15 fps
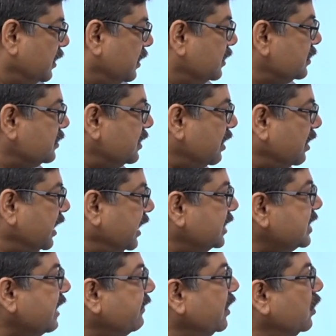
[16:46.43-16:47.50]
So now let us
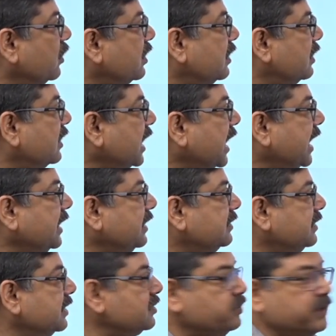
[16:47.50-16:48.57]
have a look at
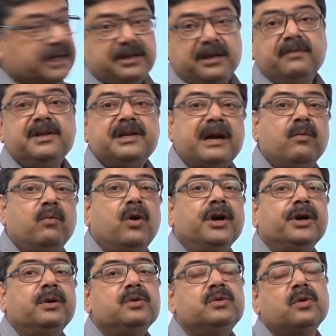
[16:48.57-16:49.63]
this question, which I want
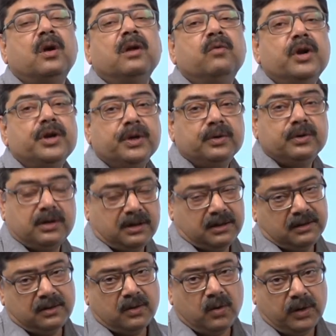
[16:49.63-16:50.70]
you to solve on your
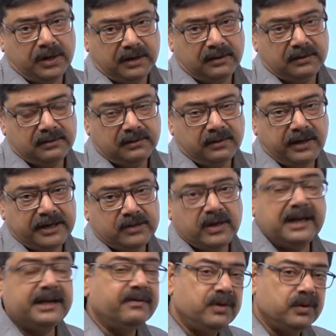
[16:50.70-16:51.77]
own. Alright, so I'll
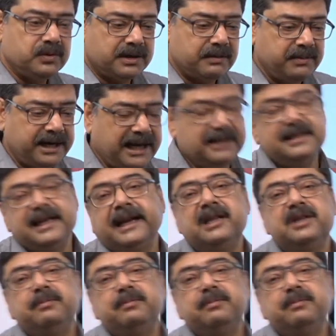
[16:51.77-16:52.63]
give you some 10 seconds.